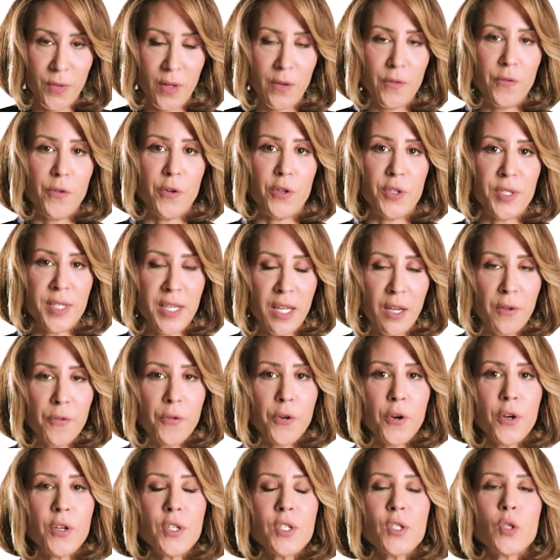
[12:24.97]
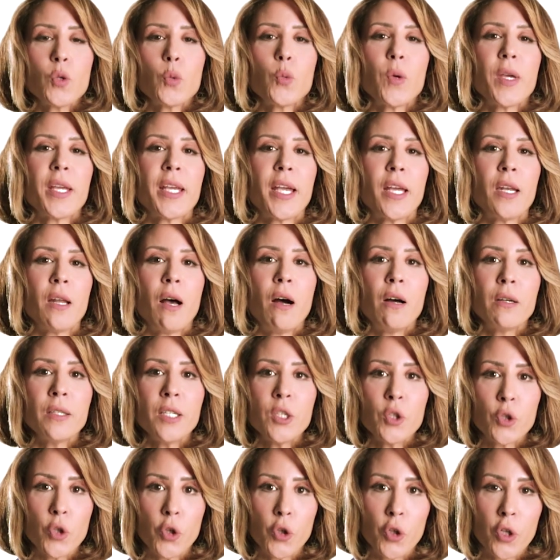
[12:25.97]
First thing first, we can only
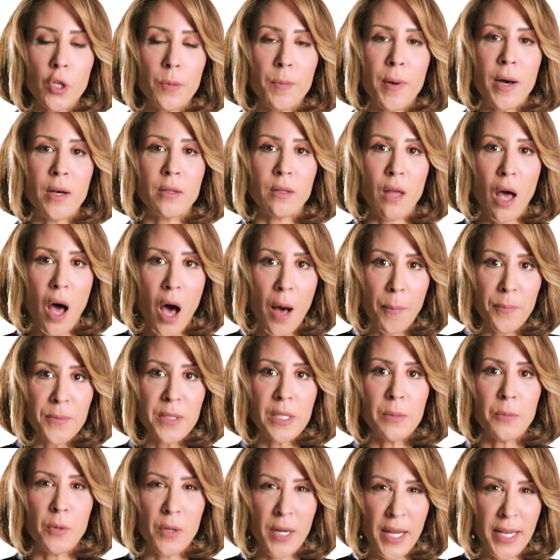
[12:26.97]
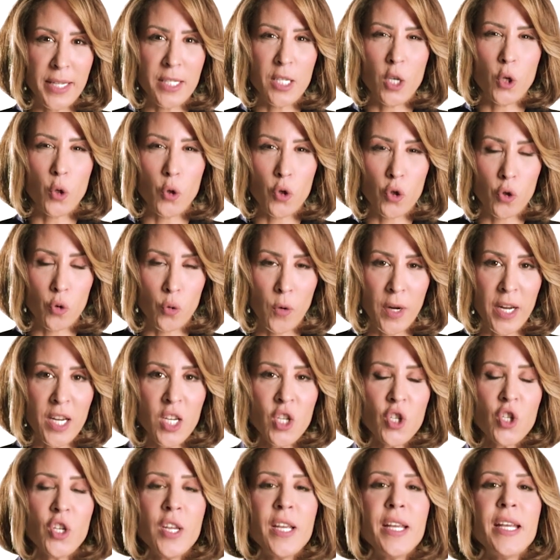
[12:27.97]
talk about optimal execution
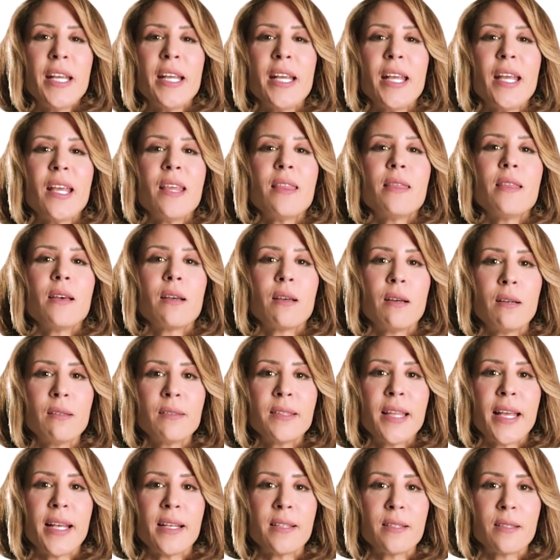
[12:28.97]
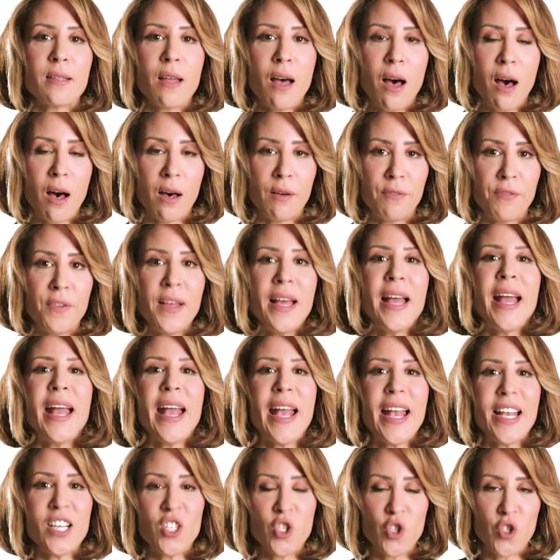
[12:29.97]
range in the context of
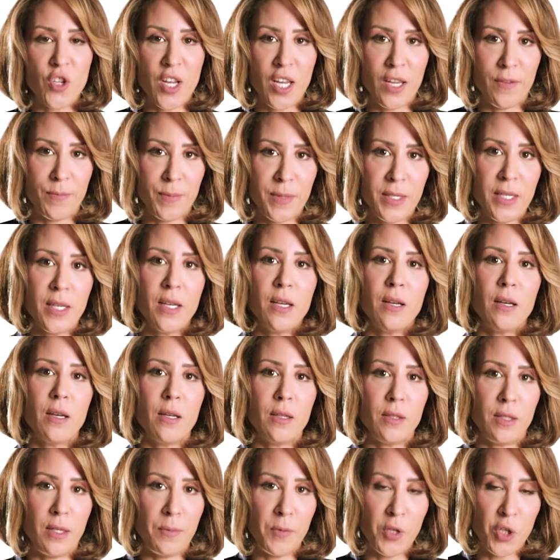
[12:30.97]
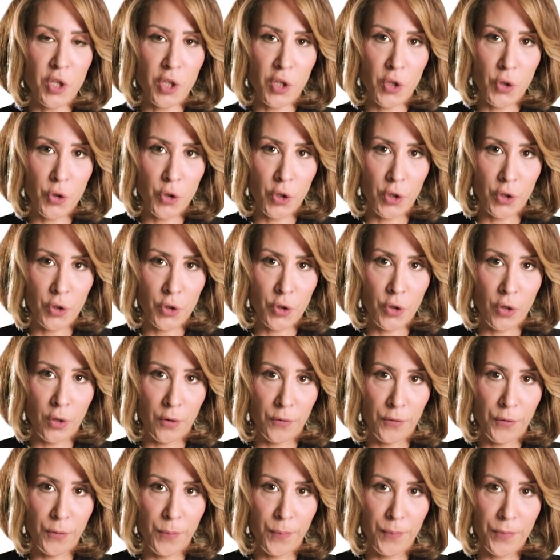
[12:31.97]
S-shaped diminishing returns
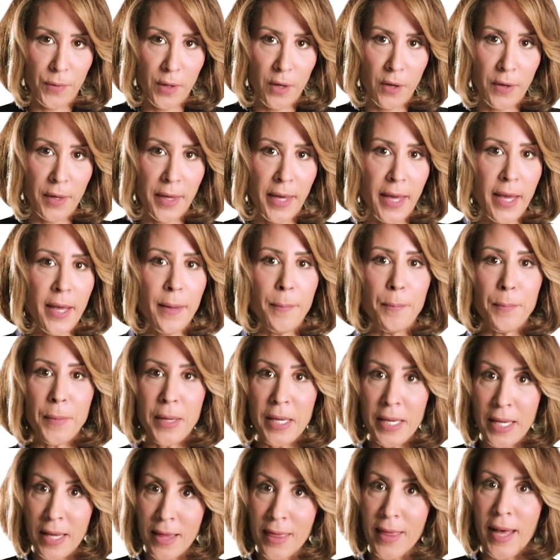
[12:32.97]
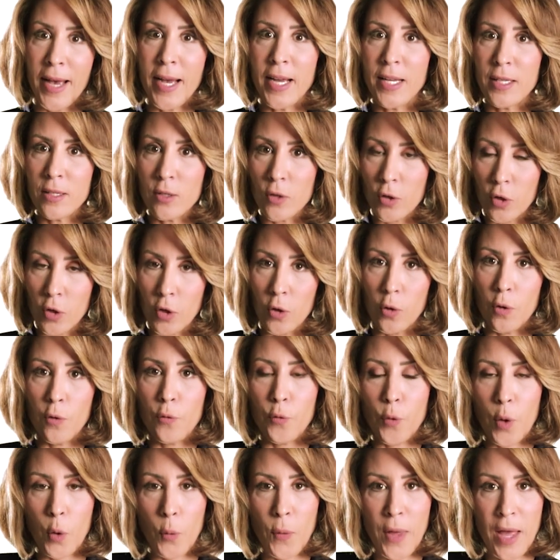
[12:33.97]
curve. Okay? Meaning that curve
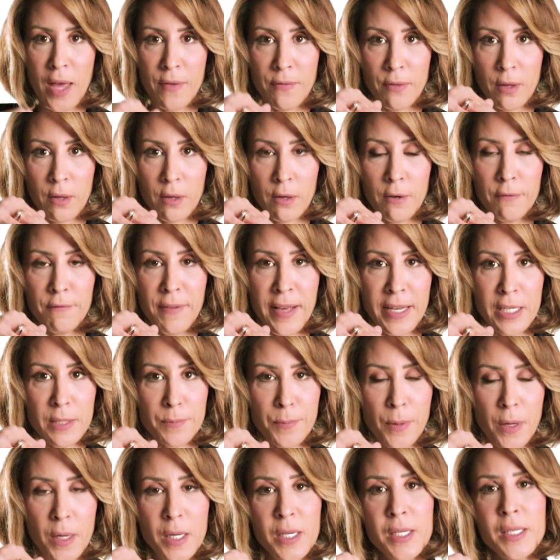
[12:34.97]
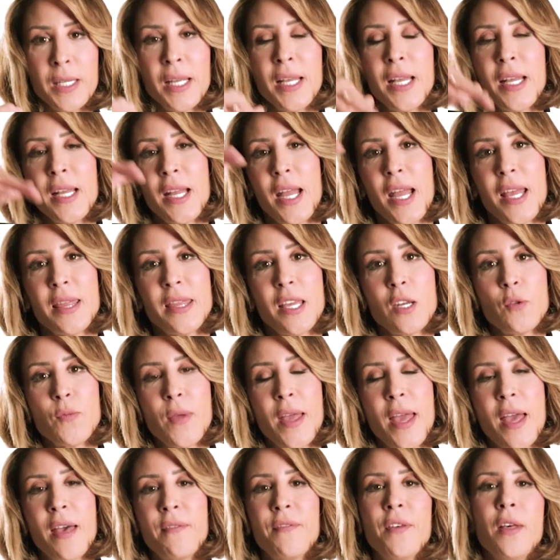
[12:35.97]
where we have a convex part and then we
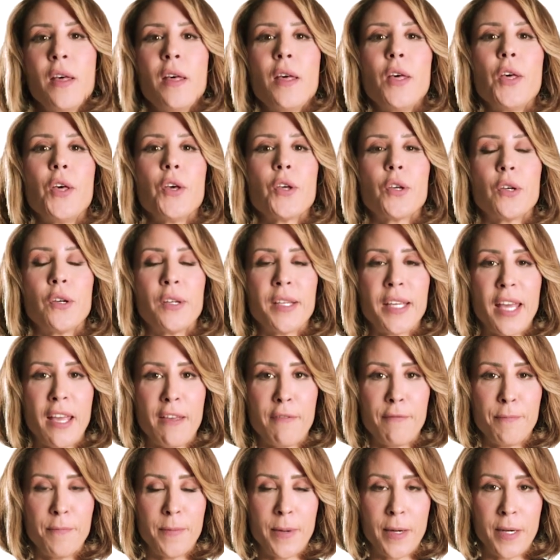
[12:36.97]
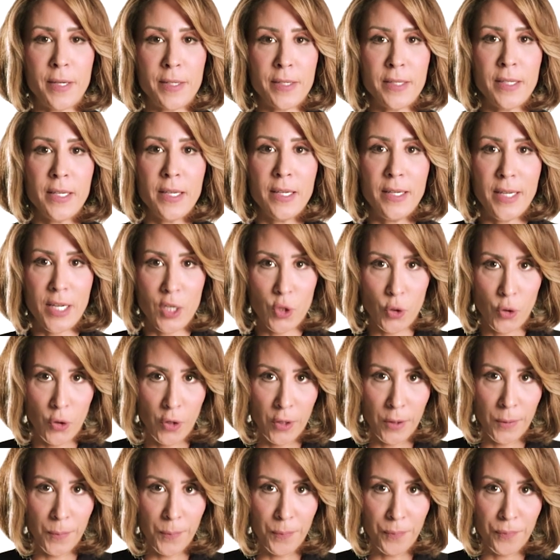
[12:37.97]
have a concave part later on.